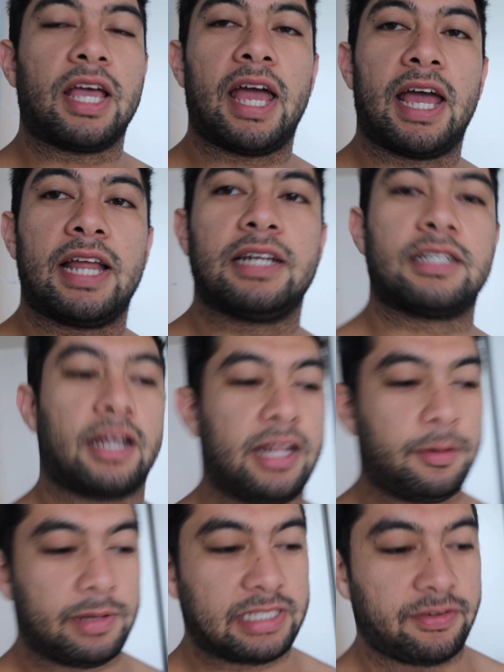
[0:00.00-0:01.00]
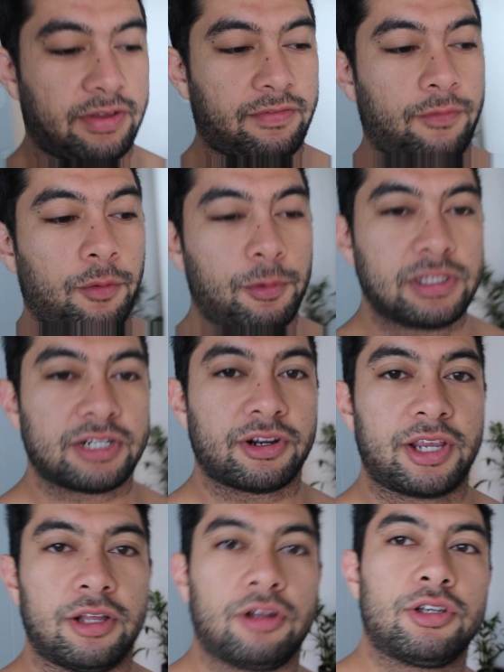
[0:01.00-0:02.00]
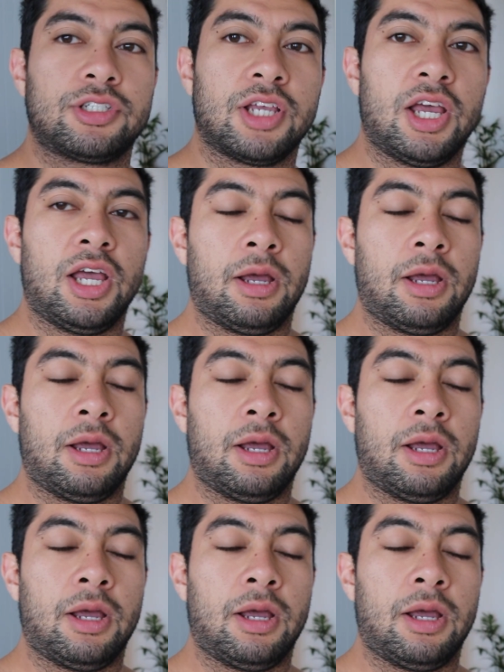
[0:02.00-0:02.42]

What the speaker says: and I need to be 74.0 kilos